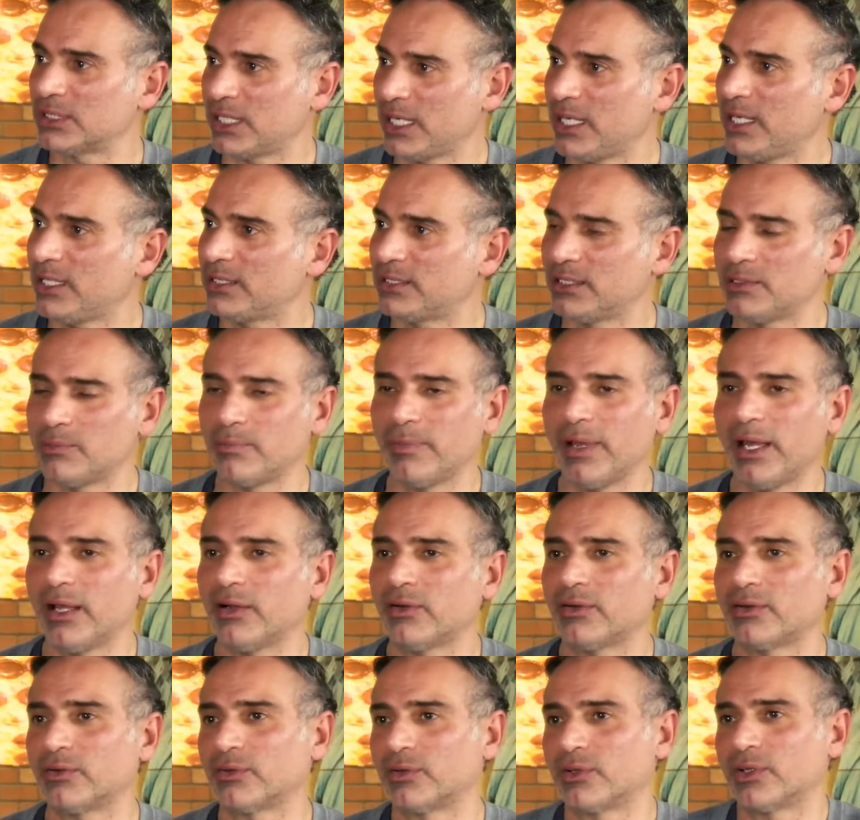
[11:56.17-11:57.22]
Yeah, it didn't
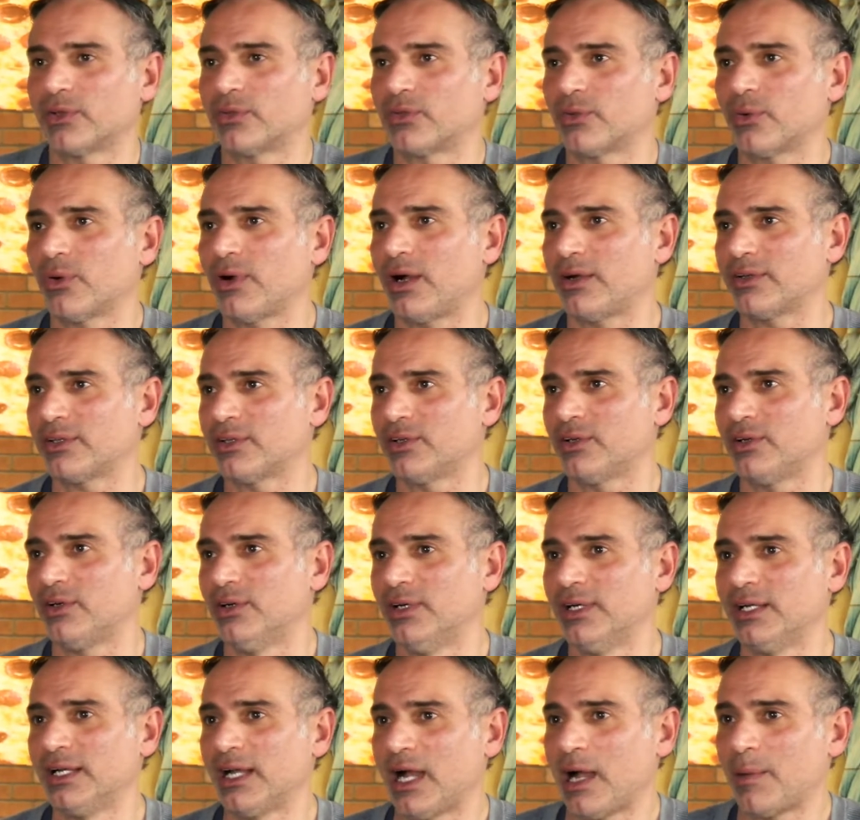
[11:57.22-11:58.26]
matter. You throw out.
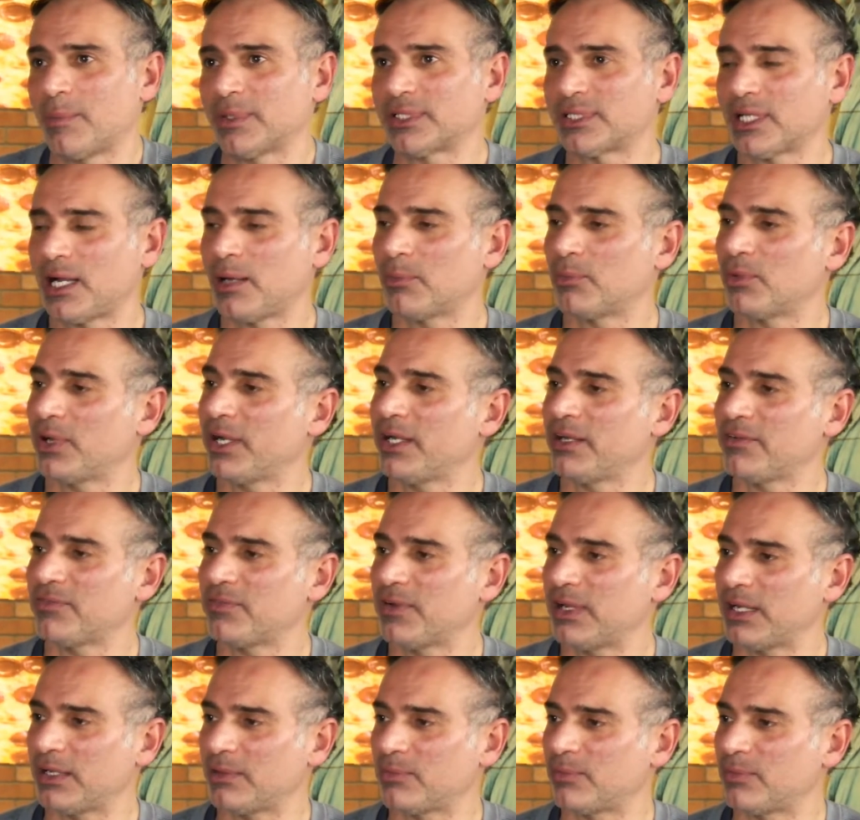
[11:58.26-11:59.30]
I'm a Tom Brady
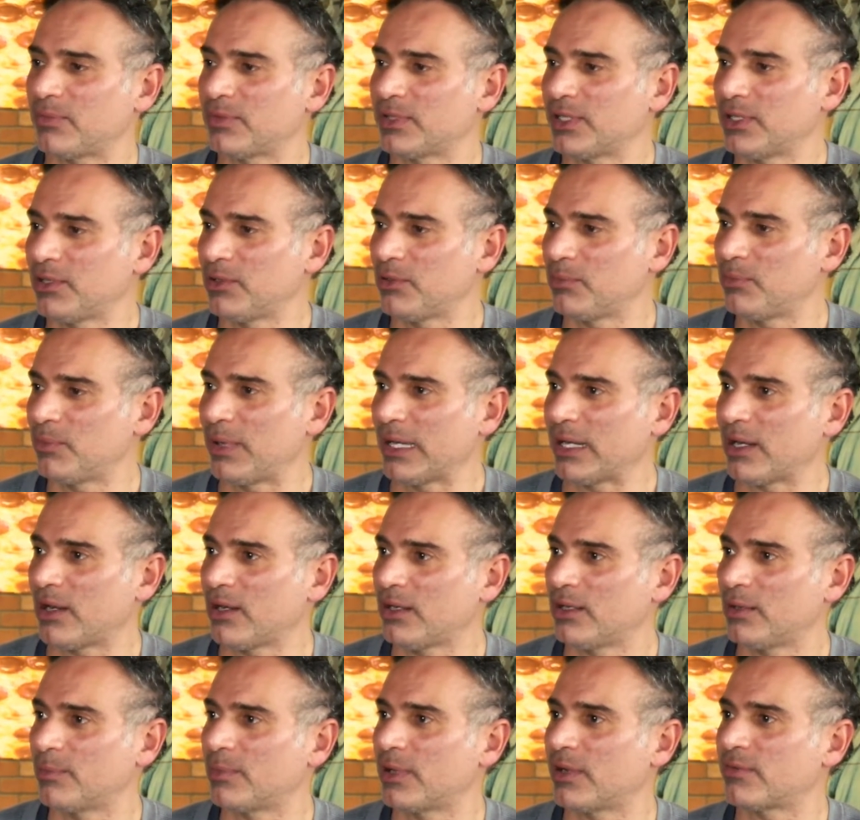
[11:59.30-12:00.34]
fan. By
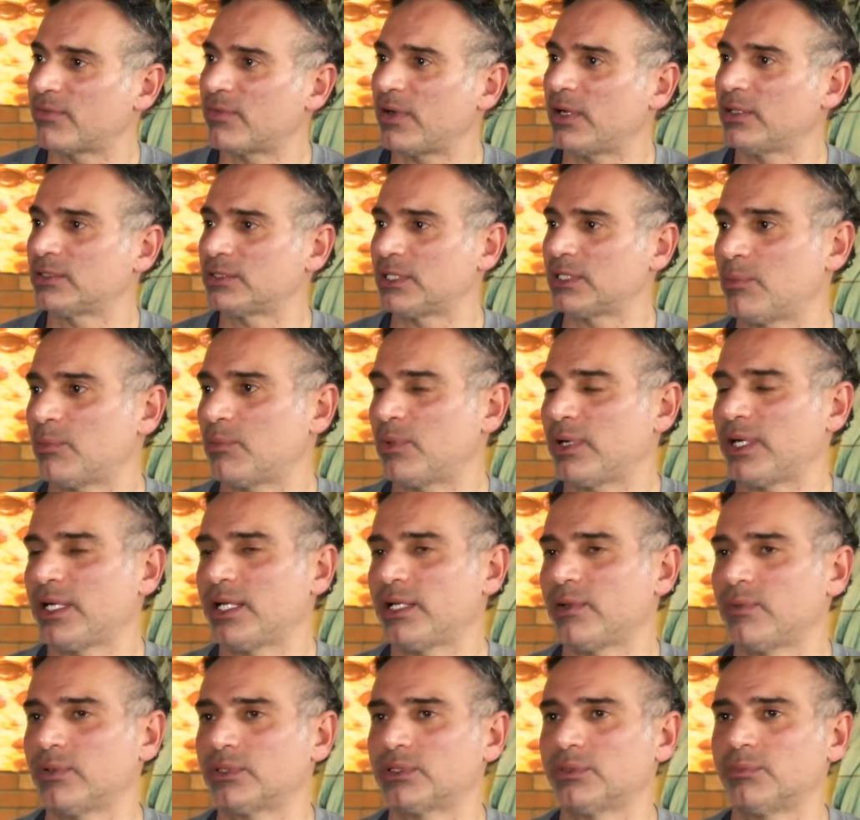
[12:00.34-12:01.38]
heart. I followed Brady. He
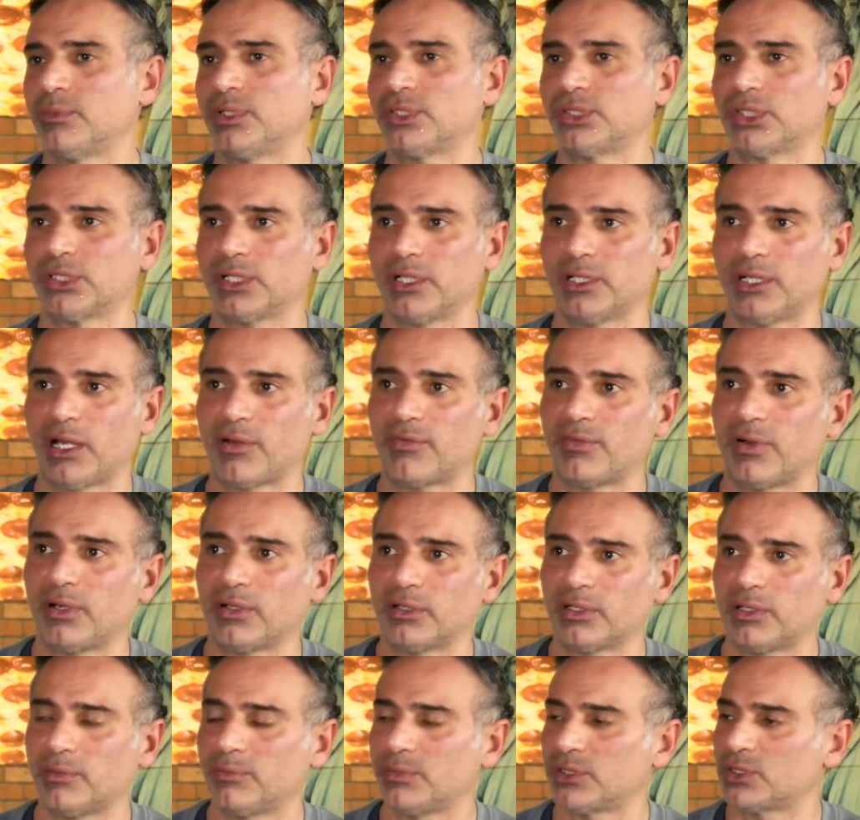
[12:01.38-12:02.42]
went to Michigan. I followed
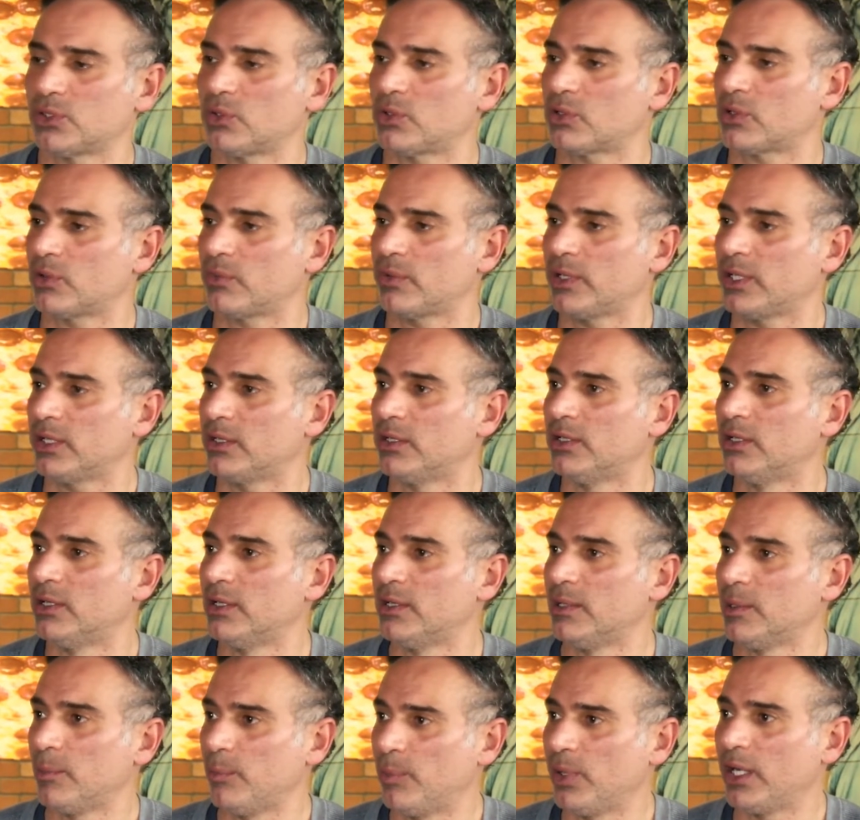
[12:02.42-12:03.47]
him his whole career.
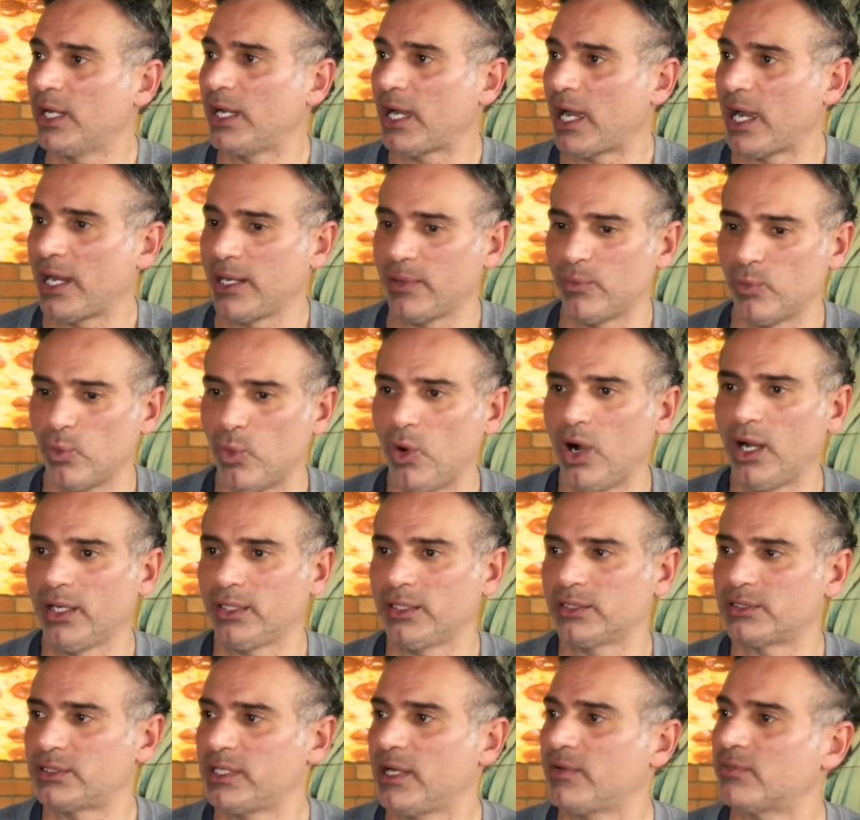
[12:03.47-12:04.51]
But I
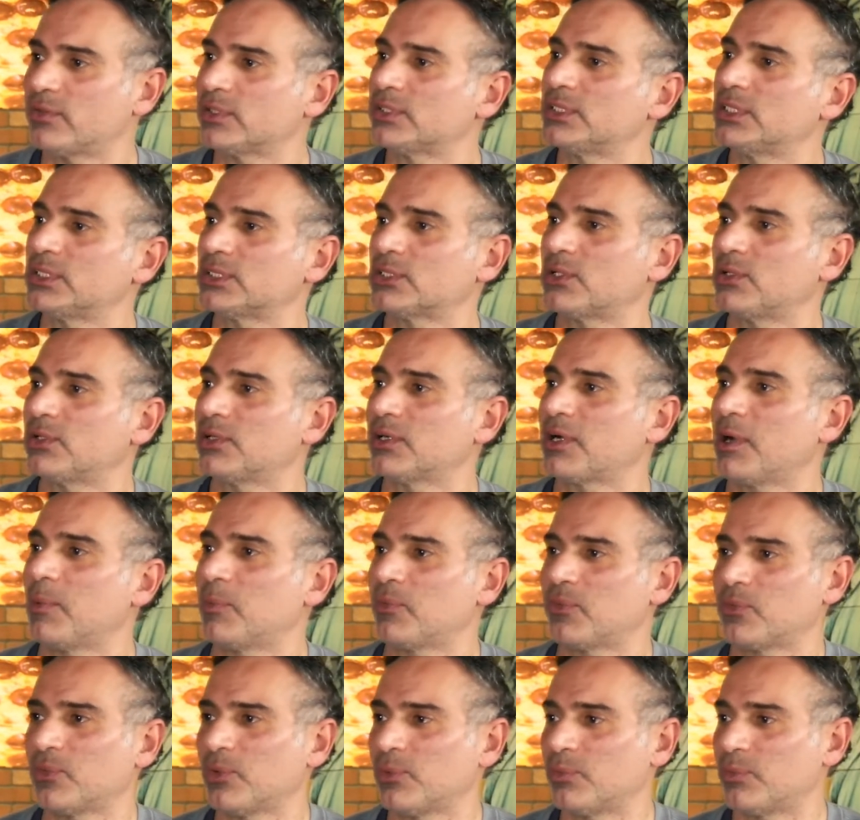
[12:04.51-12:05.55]
wanted San Francisco to come
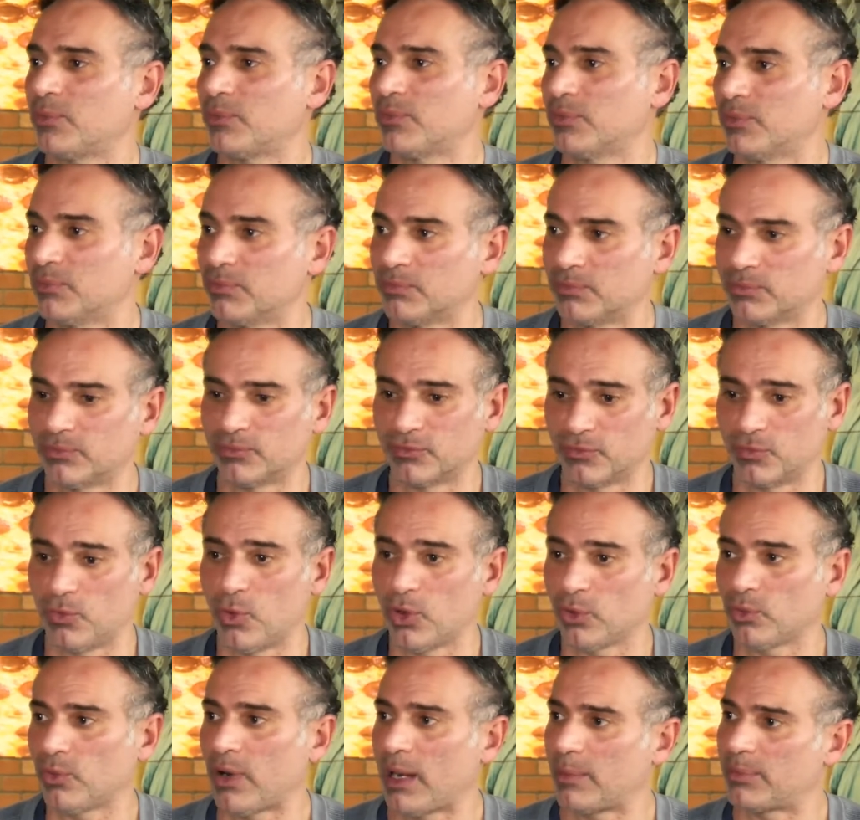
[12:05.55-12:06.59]
through
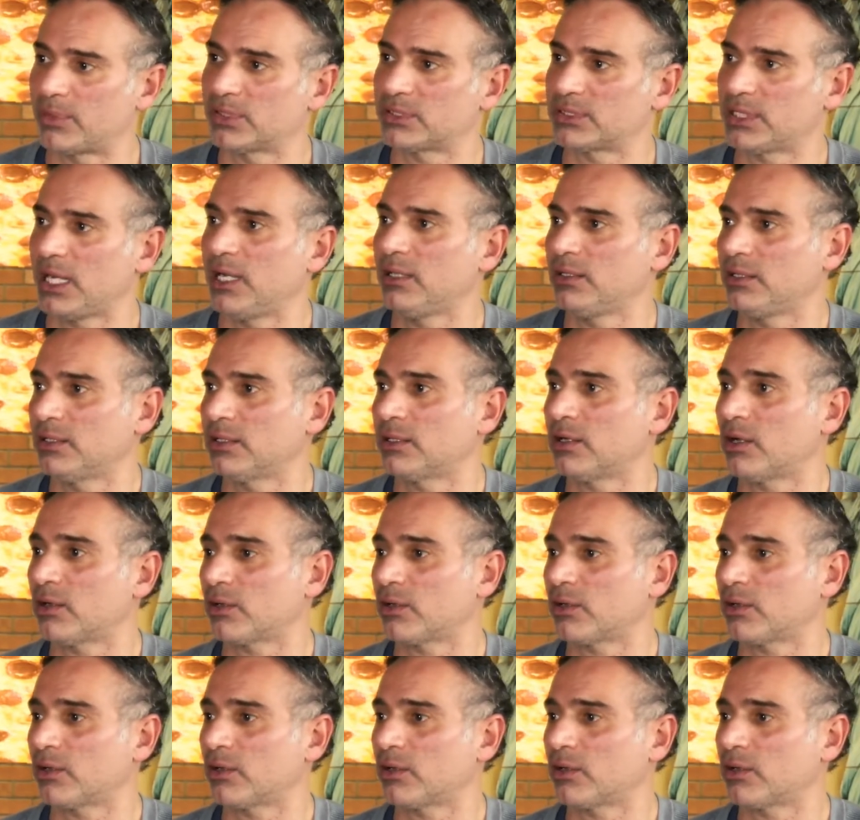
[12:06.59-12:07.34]
for Robert Saleh in our